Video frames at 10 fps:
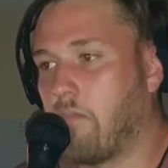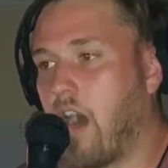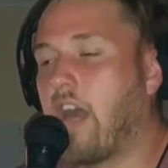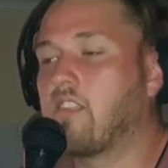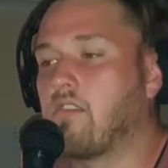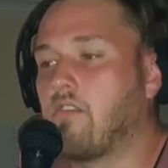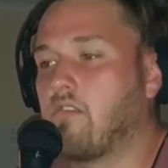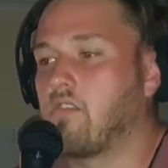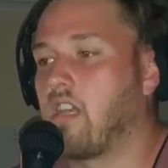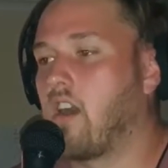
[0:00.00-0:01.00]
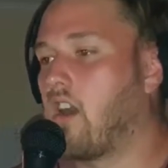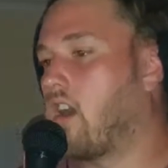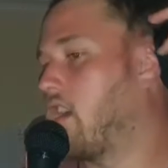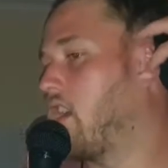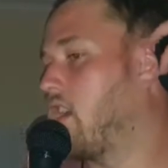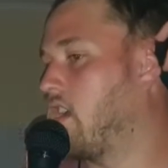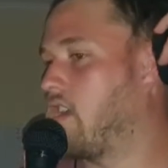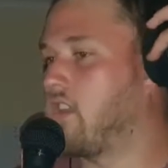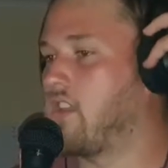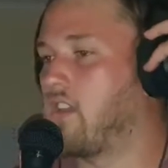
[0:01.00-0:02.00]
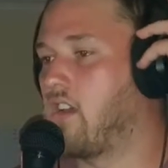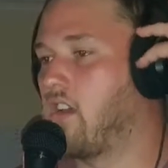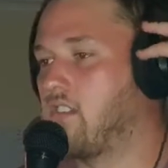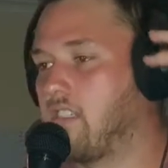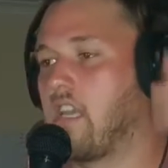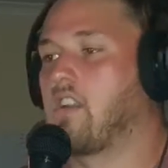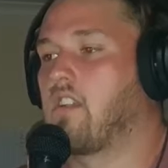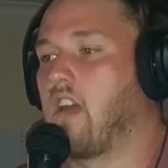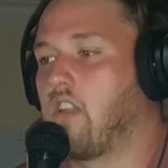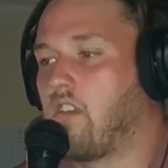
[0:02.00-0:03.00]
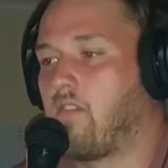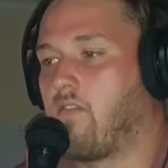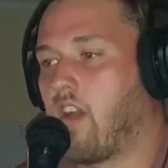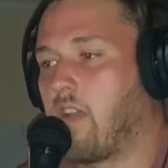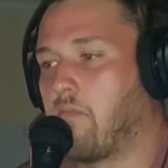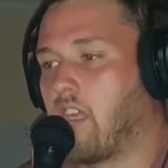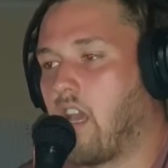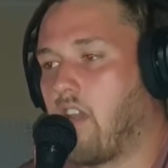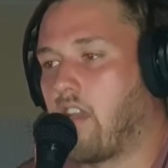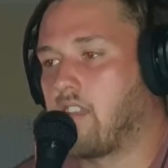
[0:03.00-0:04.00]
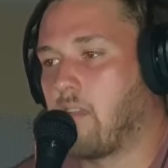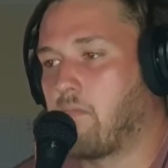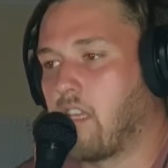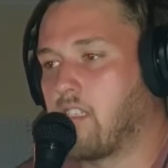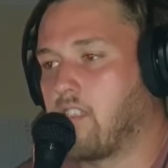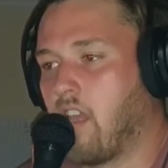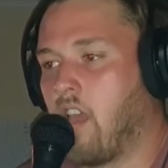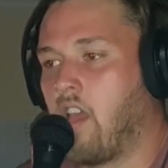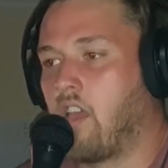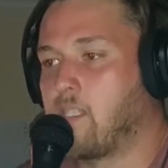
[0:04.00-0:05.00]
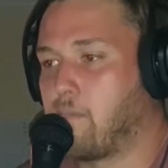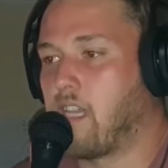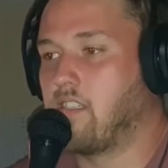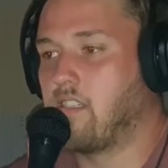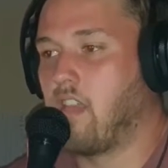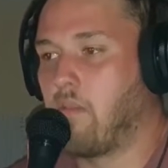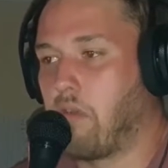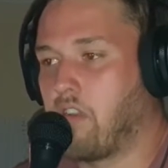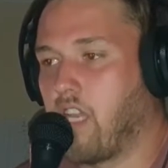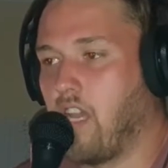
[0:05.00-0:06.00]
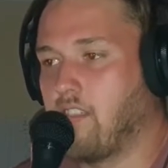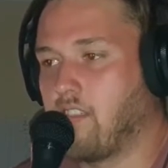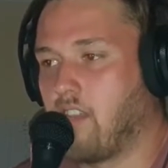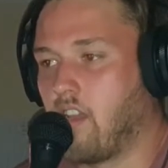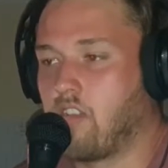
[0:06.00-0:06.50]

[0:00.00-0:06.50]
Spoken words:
My socials are on SoundCloud. You can find me R18 plus space podcast.